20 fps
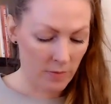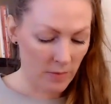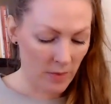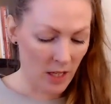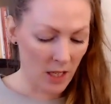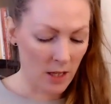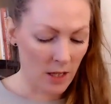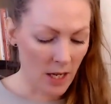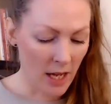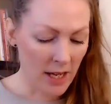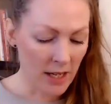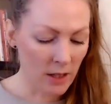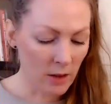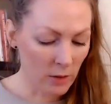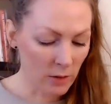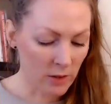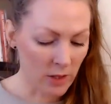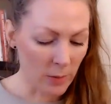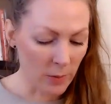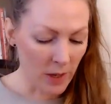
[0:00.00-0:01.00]
And then adding
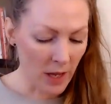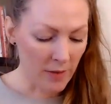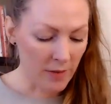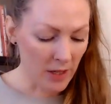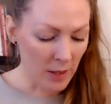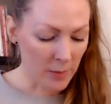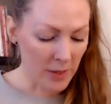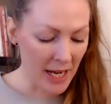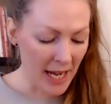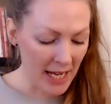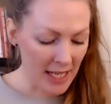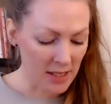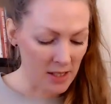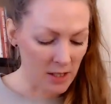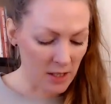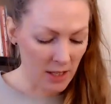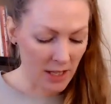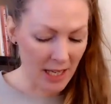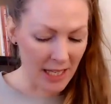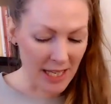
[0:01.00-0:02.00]
those up, we have a number
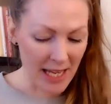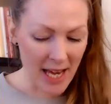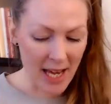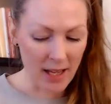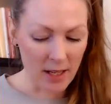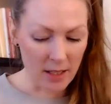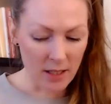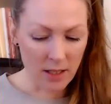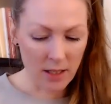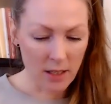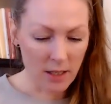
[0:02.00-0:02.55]
8 again.